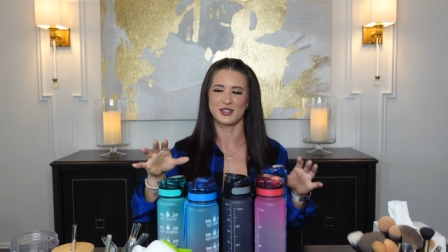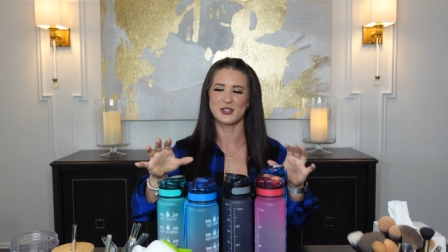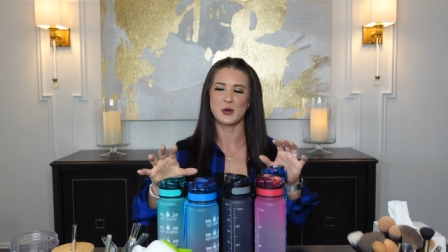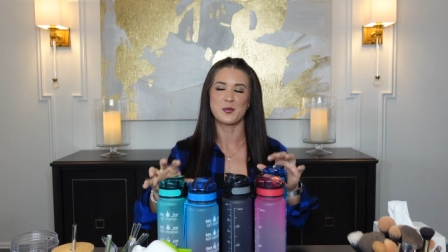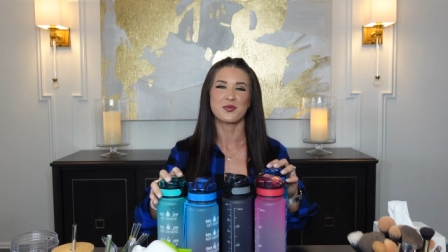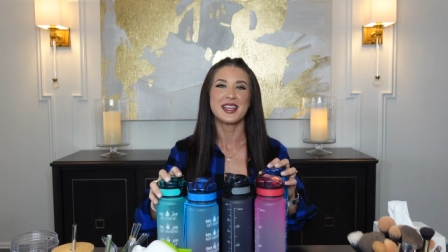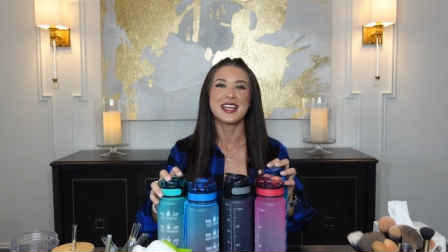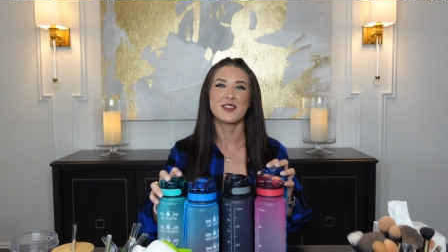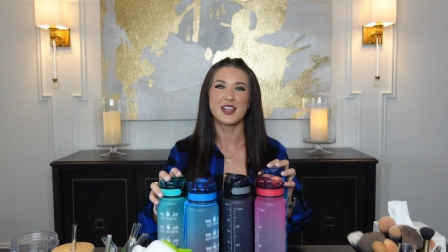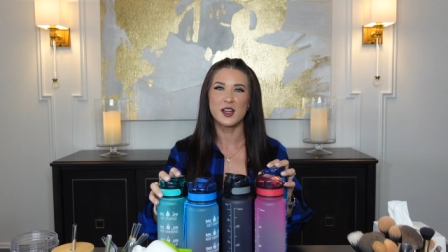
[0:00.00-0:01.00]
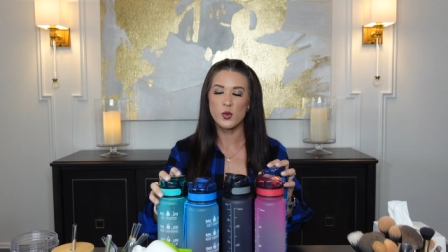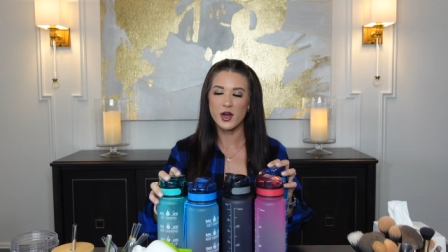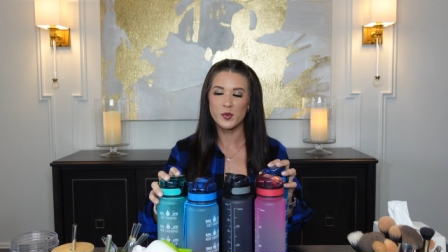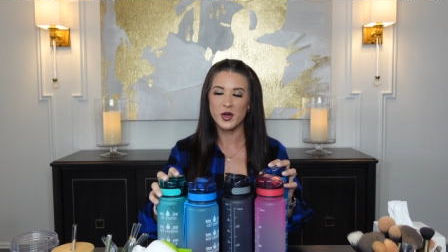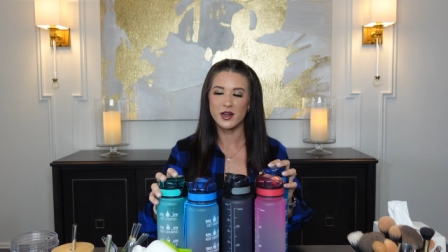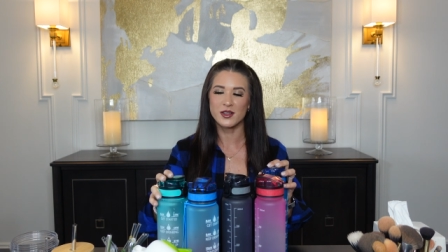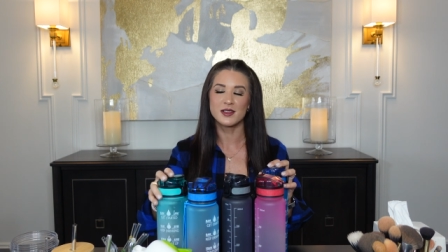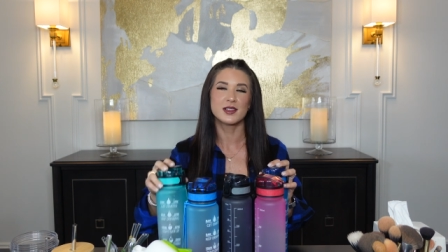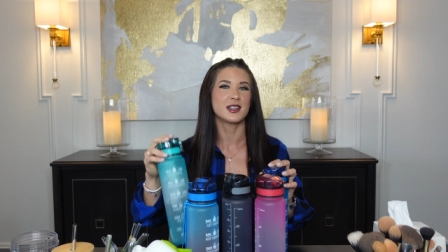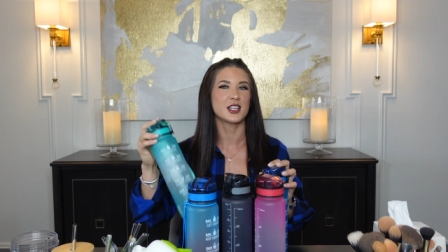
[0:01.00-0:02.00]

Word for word: So if you need a water bottle,